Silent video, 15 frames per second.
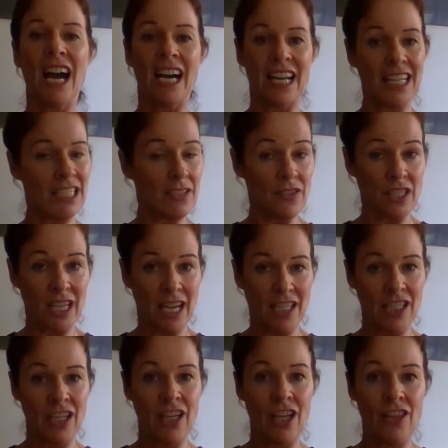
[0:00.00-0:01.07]
And as I've
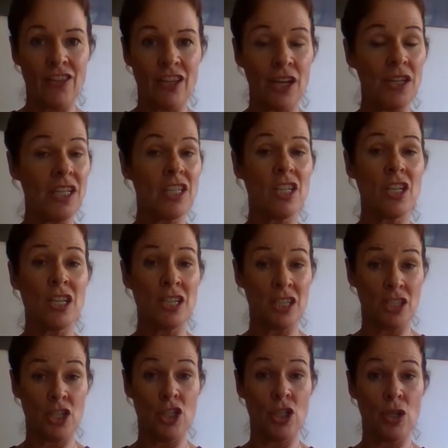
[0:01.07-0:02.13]
said, they only need
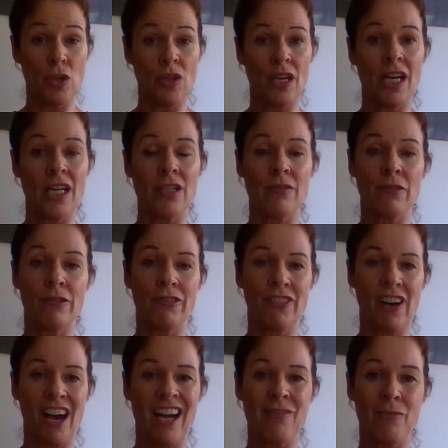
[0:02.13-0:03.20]
to do that for
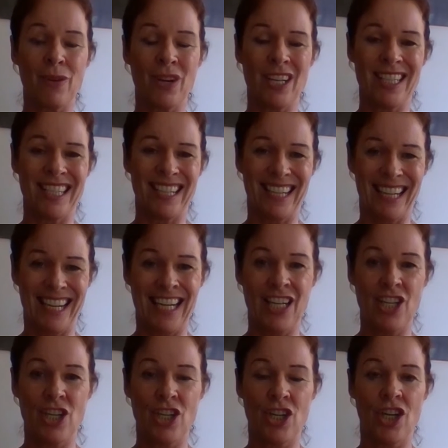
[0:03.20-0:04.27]
5 minutes
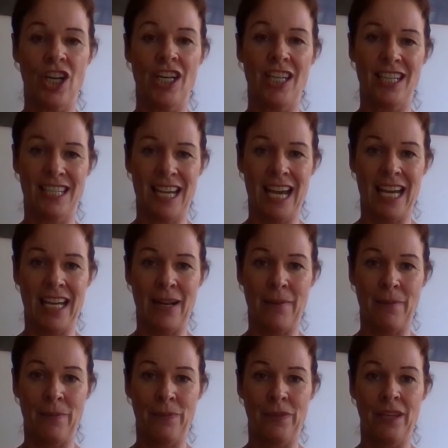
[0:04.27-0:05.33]
each day.
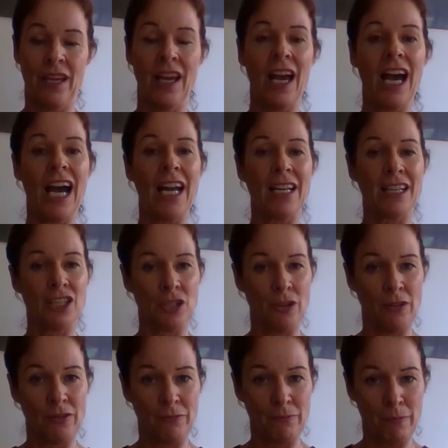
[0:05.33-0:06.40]
And
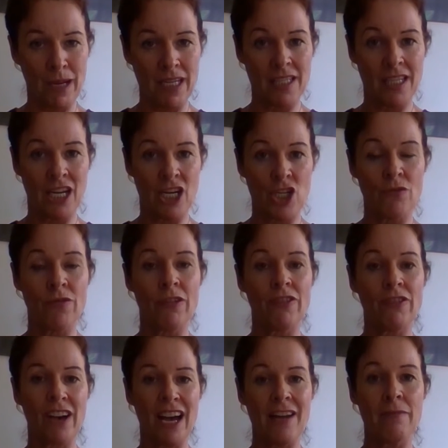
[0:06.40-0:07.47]
doing meditation for
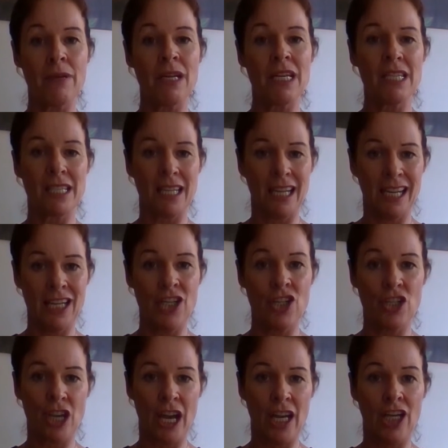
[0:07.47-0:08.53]
5 minutes each
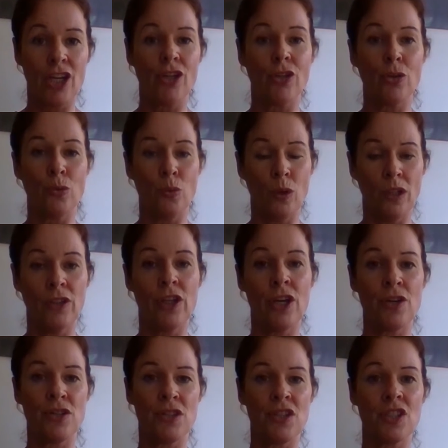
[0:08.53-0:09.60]
day, you will
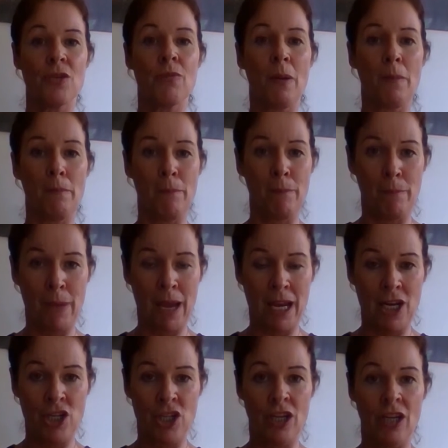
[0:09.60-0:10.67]
notice some
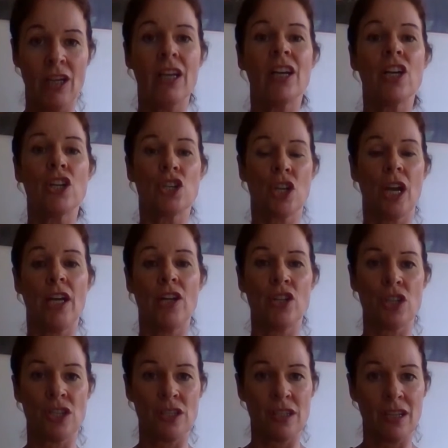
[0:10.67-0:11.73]
major
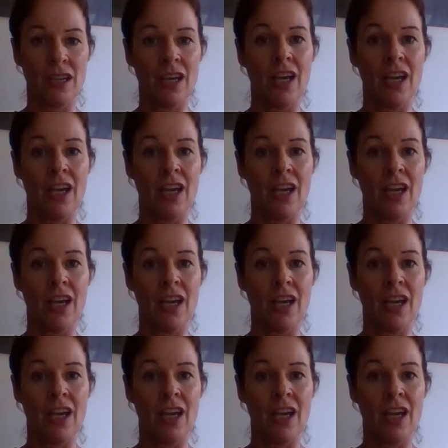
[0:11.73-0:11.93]
changes